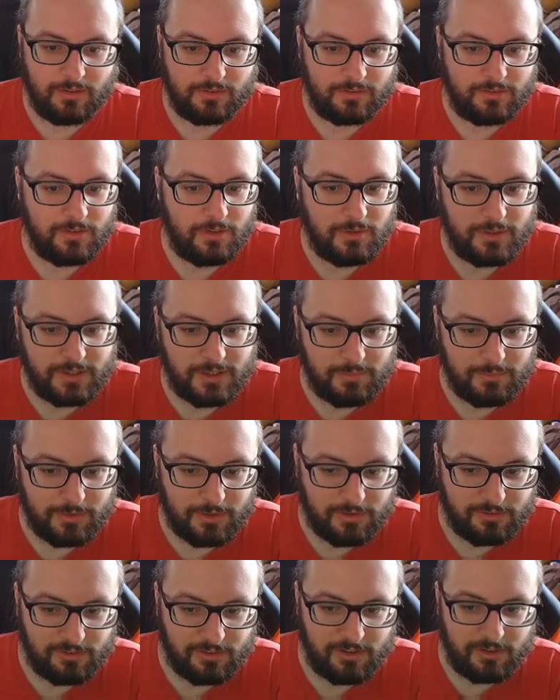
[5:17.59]
No idea what
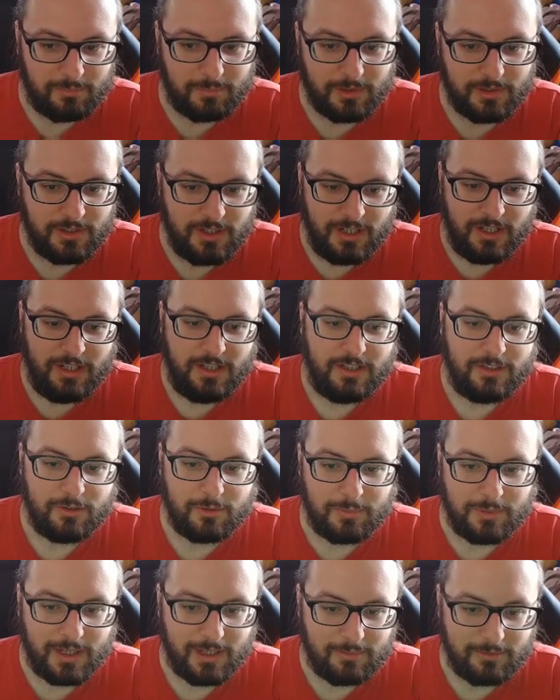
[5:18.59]
those are, but you'll
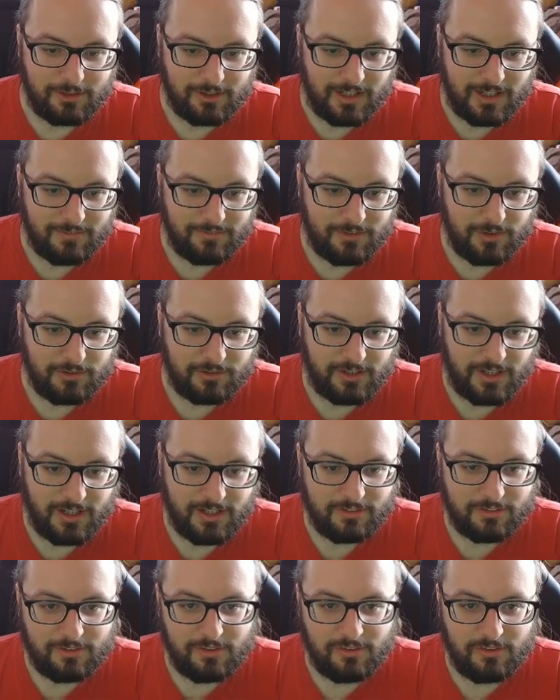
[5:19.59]
be able to have those
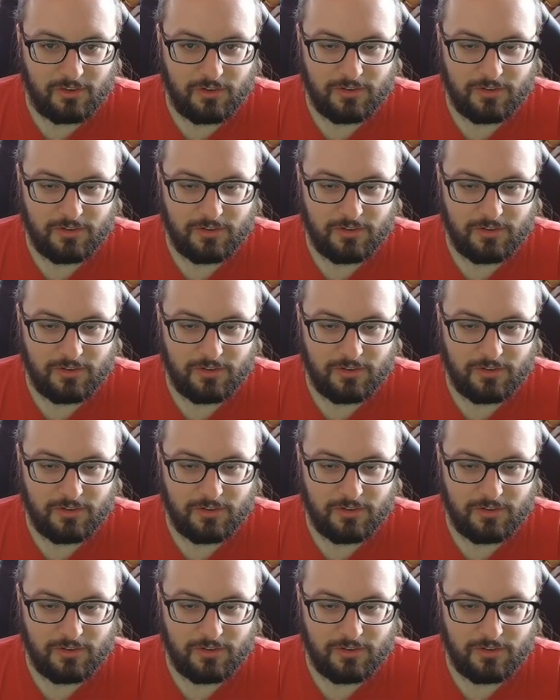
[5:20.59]
characters on